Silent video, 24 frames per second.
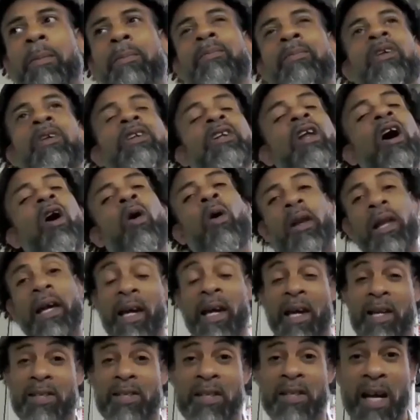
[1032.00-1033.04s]
No, like I
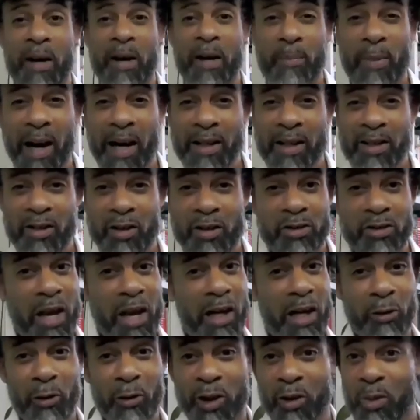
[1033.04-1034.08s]
said, my
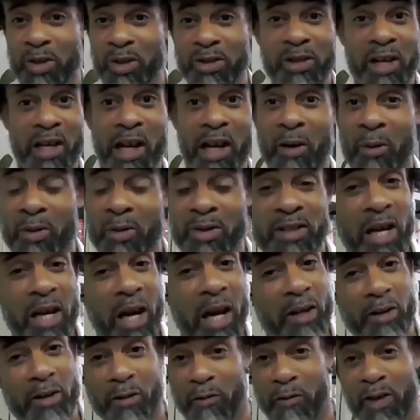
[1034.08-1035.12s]
trajectory was that I was not
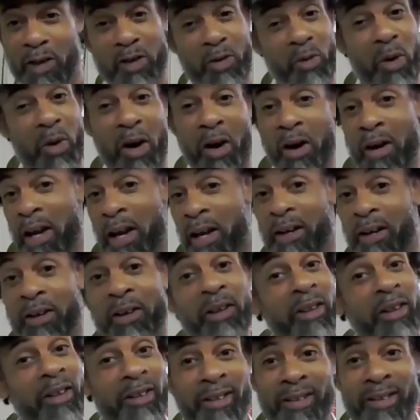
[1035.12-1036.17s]
into visual art at
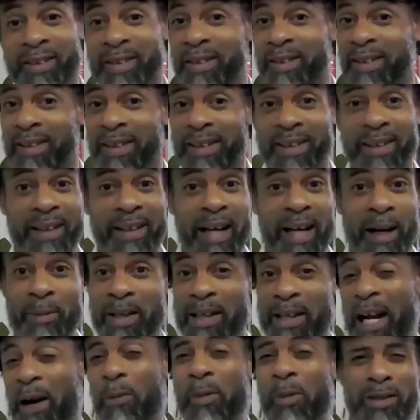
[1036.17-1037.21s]
all. I mean,
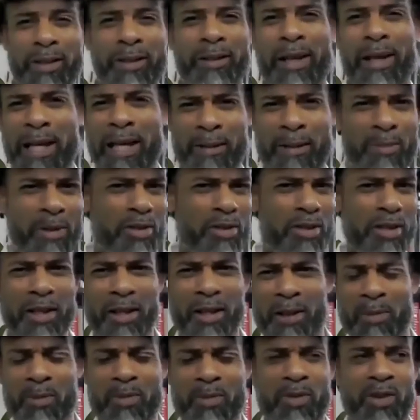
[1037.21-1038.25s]
I went to like
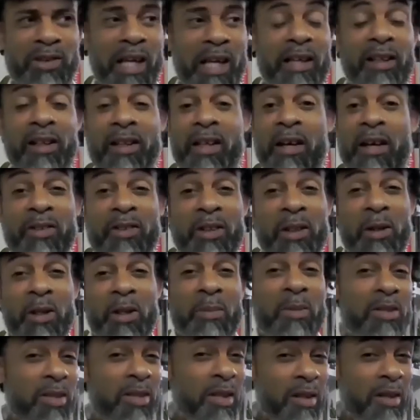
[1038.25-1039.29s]
museums because I love to go to
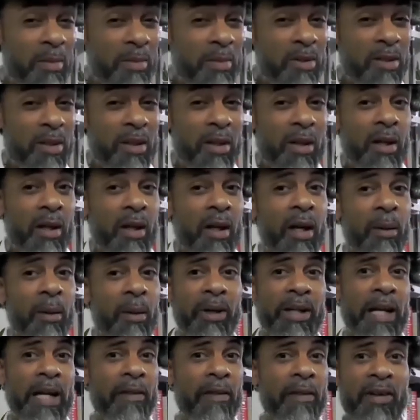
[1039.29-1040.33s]
museums, but
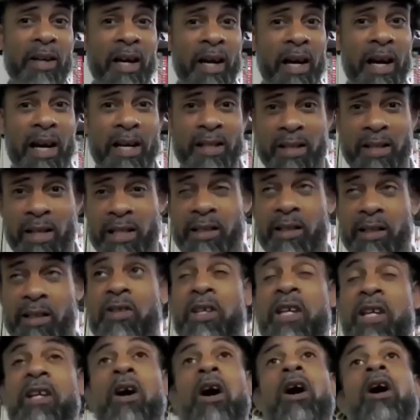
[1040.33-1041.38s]
not in the context of
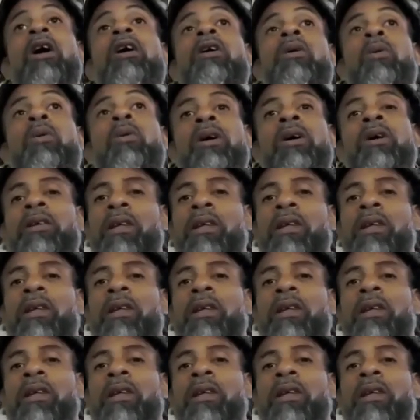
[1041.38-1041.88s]
seeing artwork.